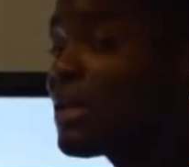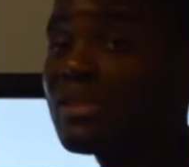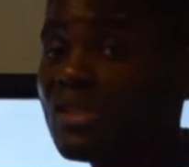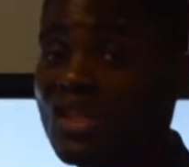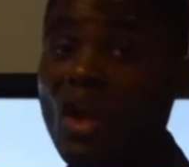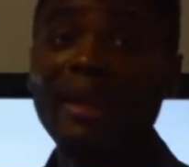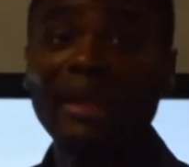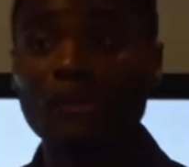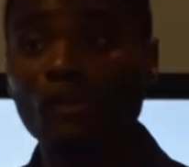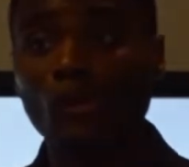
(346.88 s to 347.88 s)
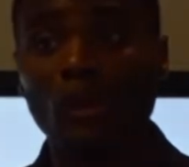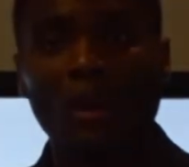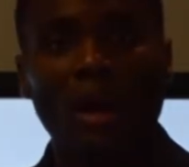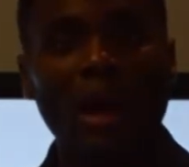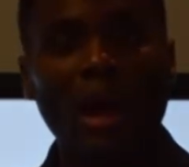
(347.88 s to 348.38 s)
signage
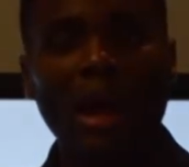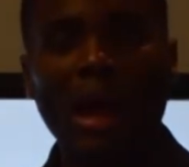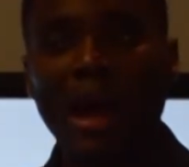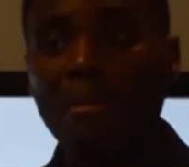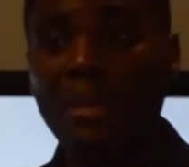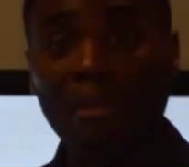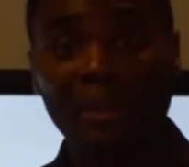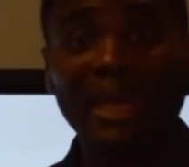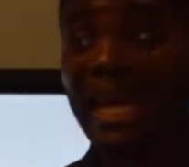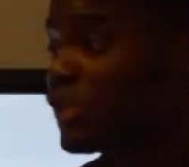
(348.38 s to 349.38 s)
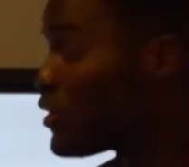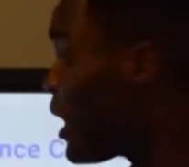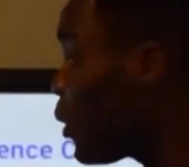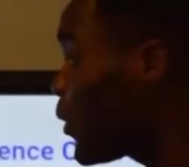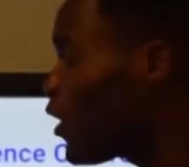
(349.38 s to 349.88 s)
application
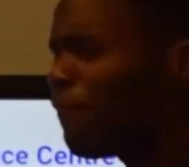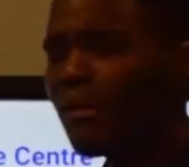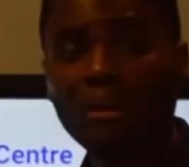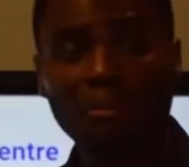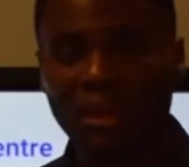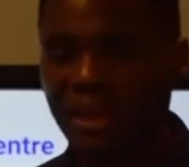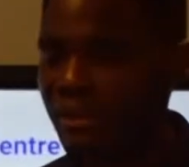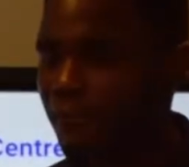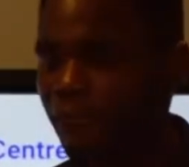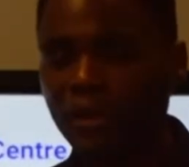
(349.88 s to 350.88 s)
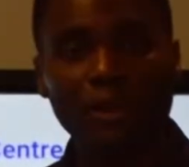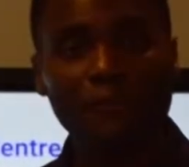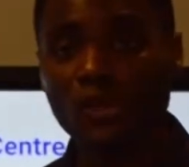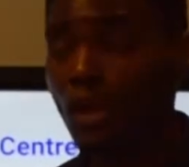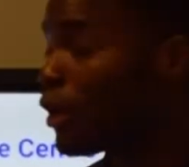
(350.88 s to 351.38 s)
that we offer completely free
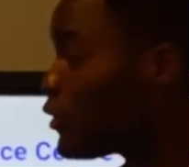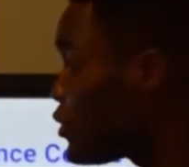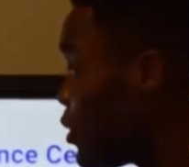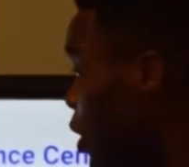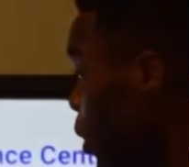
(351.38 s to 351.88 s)
of charge